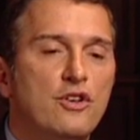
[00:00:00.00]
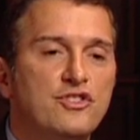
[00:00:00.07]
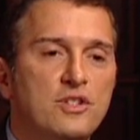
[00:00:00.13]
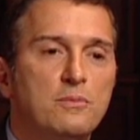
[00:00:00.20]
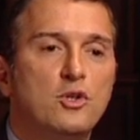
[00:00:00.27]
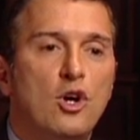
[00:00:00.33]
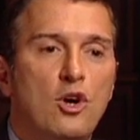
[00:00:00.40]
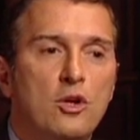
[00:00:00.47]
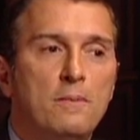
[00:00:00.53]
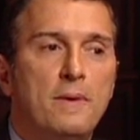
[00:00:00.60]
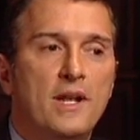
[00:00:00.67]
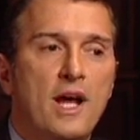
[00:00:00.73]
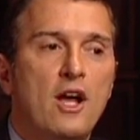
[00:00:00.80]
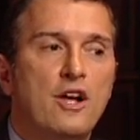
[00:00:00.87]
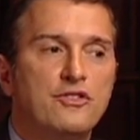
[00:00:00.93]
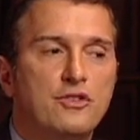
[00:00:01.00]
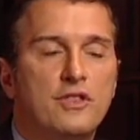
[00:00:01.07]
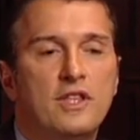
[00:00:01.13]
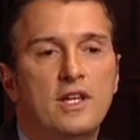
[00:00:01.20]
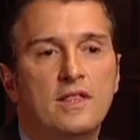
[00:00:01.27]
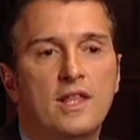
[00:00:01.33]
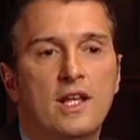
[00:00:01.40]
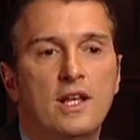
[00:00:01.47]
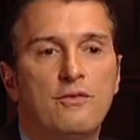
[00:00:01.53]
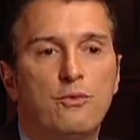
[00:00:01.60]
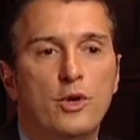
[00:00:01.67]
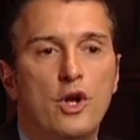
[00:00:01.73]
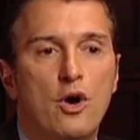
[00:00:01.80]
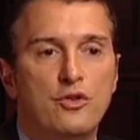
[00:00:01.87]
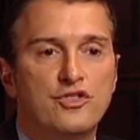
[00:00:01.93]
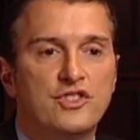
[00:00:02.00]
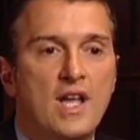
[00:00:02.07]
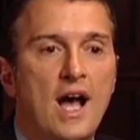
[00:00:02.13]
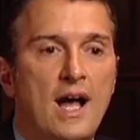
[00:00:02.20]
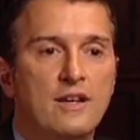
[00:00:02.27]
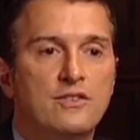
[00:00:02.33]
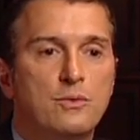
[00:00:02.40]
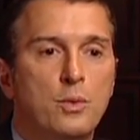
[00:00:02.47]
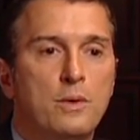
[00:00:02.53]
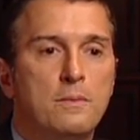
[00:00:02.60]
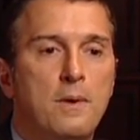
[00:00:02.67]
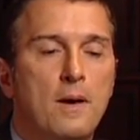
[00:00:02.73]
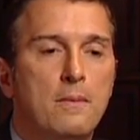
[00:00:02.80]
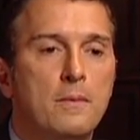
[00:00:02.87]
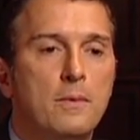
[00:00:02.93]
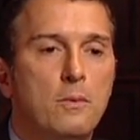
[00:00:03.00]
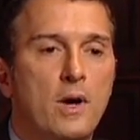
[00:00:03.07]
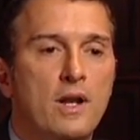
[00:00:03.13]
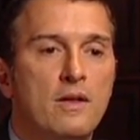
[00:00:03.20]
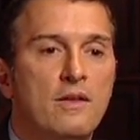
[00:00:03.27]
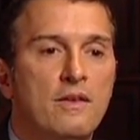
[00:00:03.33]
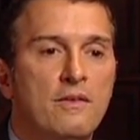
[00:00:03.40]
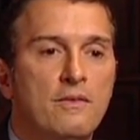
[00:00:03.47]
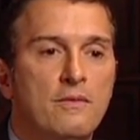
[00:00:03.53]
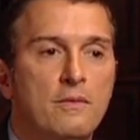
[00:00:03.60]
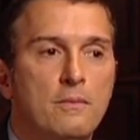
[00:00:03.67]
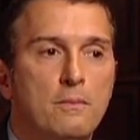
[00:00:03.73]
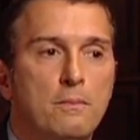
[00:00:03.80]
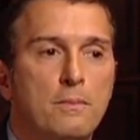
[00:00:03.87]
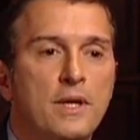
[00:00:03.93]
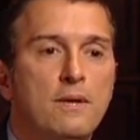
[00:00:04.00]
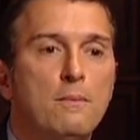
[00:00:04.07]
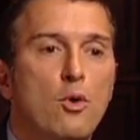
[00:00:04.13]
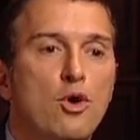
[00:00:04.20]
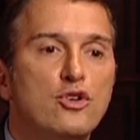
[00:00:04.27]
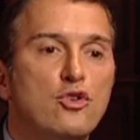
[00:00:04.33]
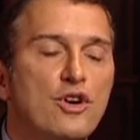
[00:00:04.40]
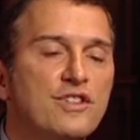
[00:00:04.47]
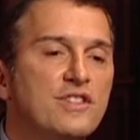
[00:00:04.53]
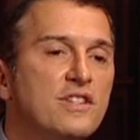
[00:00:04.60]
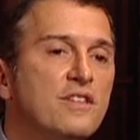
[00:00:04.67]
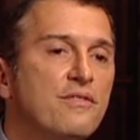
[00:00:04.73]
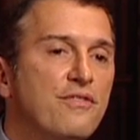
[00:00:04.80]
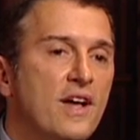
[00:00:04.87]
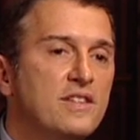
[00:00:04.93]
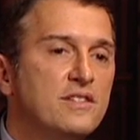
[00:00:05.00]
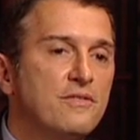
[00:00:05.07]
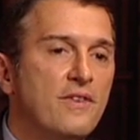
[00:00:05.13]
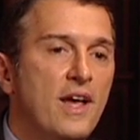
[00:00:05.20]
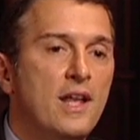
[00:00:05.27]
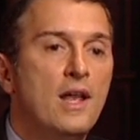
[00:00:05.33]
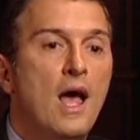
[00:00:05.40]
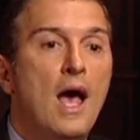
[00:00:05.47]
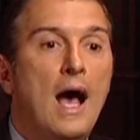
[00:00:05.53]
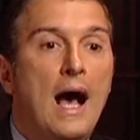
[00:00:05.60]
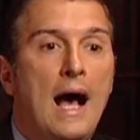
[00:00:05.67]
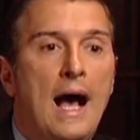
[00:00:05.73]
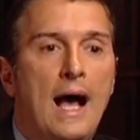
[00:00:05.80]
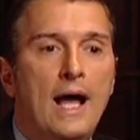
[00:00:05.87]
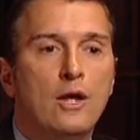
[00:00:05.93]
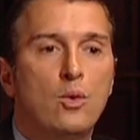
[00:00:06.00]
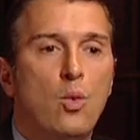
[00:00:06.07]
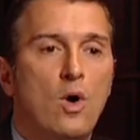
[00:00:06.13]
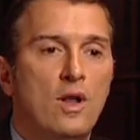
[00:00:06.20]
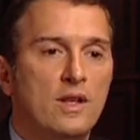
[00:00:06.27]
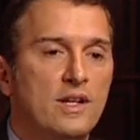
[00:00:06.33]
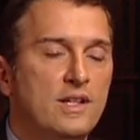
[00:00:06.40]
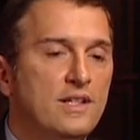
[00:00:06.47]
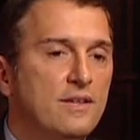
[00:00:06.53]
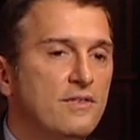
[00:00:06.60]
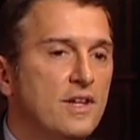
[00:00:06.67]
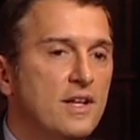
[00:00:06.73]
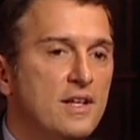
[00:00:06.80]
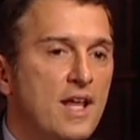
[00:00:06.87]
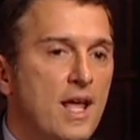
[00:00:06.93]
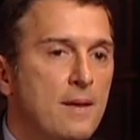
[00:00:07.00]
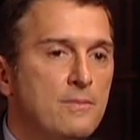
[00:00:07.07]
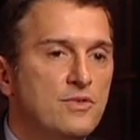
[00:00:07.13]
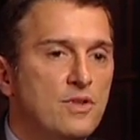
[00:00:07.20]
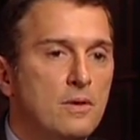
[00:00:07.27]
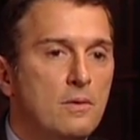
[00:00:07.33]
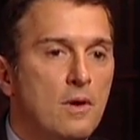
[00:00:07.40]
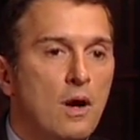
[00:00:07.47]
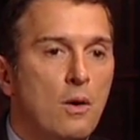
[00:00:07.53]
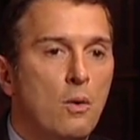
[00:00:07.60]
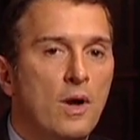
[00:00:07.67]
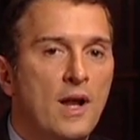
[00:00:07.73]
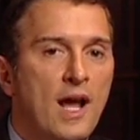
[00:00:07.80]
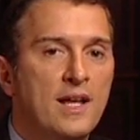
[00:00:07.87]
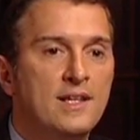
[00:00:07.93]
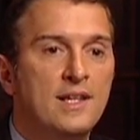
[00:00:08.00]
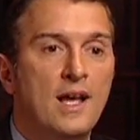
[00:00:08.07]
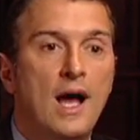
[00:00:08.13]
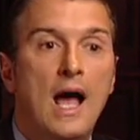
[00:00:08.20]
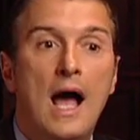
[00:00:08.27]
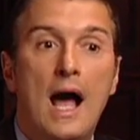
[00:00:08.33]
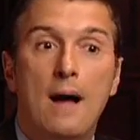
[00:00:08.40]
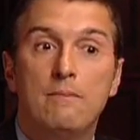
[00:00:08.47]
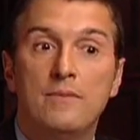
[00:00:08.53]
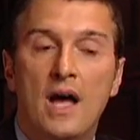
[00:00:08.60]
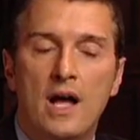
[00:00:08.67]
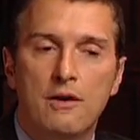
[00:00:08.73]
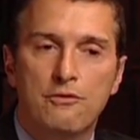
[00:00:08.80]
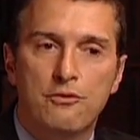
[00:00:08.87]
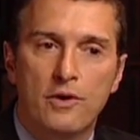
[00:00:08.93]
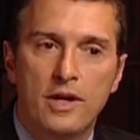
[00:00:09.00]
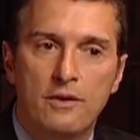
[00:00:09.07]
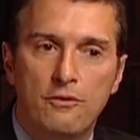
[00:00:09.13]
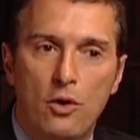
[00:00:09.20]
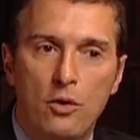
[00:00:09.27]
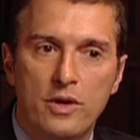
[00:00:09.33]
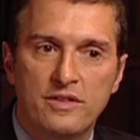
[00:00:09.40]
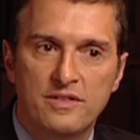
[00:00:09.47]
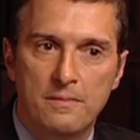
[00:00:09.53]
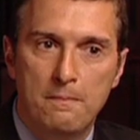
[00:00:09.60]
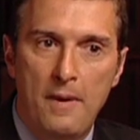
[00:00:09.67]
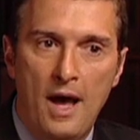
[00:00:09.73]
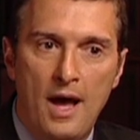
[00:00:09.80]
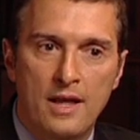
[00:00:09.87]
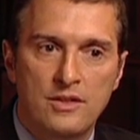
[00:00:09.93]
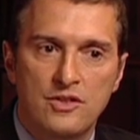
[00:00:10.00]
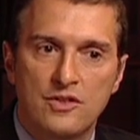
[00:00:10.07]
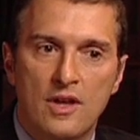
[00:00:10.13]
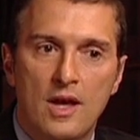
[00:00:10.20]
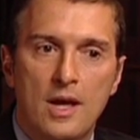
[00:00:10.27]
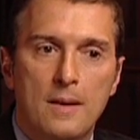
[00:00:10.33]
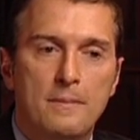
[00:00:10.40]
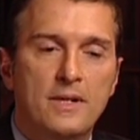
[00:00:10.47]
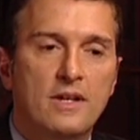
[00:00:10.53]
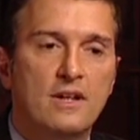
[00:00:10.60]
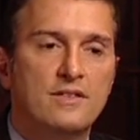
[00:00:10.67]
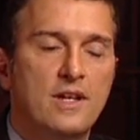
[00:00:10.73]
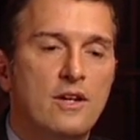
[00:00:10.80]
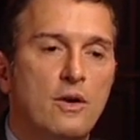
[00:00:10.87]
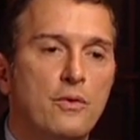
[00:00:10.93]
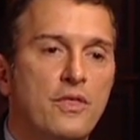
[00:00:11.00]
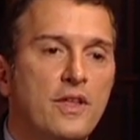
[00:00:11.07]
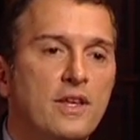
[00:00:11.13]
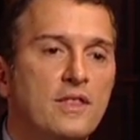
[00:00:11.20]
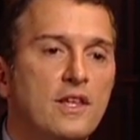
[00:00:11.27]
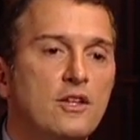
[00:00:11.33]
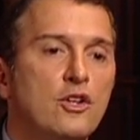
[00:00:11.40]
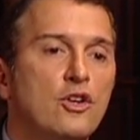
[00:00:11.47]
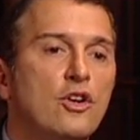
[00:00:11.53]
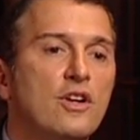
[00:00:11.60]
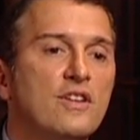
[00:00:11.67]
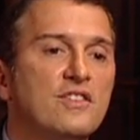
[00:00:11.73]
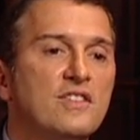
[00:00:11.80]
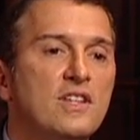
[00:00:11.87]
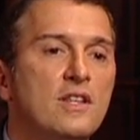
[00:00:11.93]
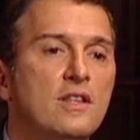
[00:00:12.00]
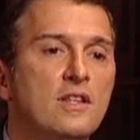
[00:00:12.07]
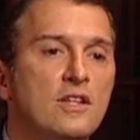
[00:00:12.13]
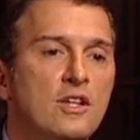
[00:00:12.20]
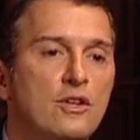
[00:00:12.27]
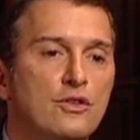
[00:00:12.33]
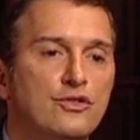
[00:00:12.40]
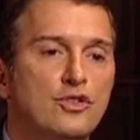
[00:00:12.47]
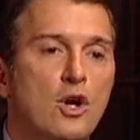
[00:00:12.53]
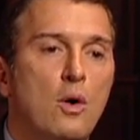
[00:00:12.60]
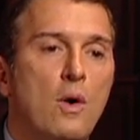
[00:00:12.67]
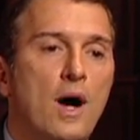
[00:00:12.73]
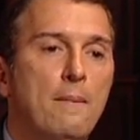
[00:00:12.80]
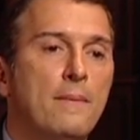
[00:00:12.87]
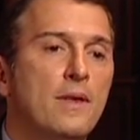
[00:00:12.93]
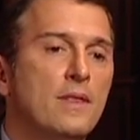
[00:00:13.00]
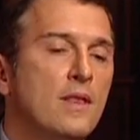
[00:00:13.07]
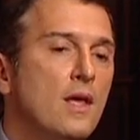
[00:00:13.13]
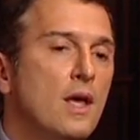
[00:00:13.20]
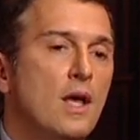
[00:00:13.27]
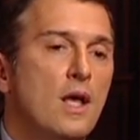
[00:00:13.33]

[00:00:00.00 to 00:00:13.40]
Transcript: own some gold, but I also think that if we own stocks, we probably want to be more towards the defensive end. High quality dividend names are, are an idea. I'm not afraid of owning some bonds because I don't think that you're going to see yields go up and